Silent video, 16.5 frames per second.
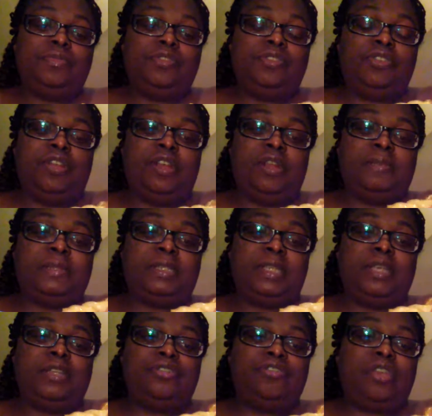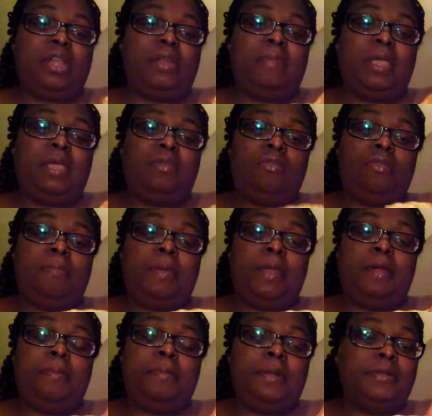You know what I'm saying? Try to make you a
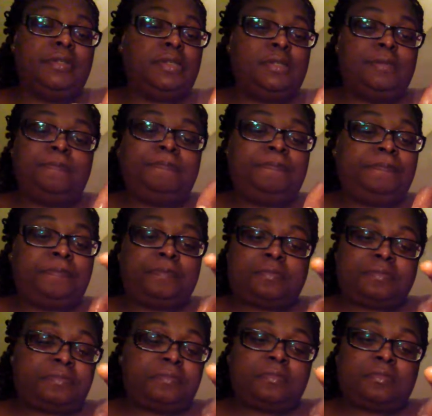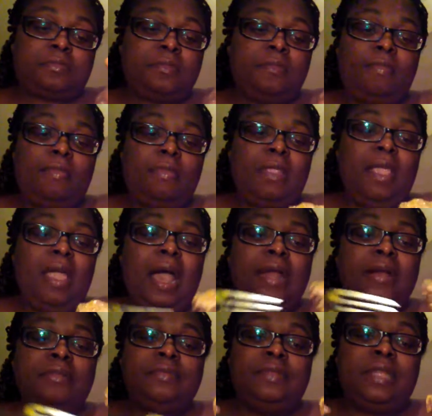better person.
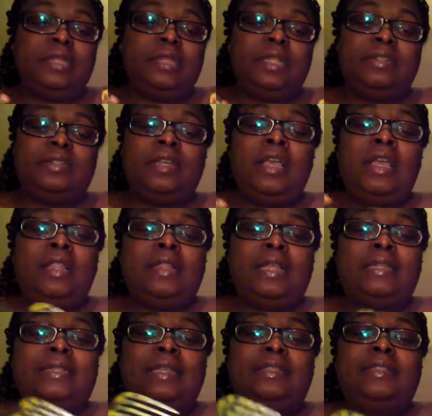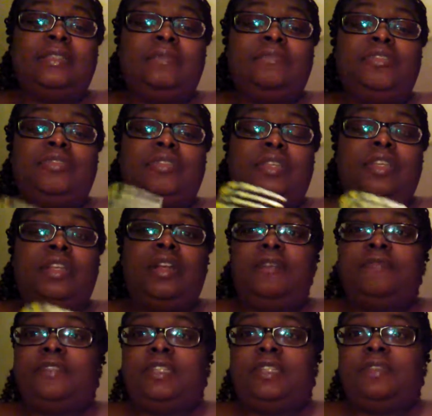I don't think that's not something you can get
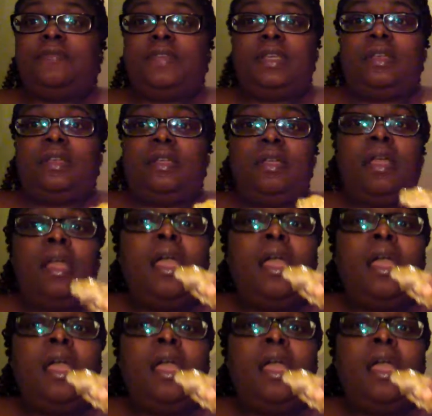off TV.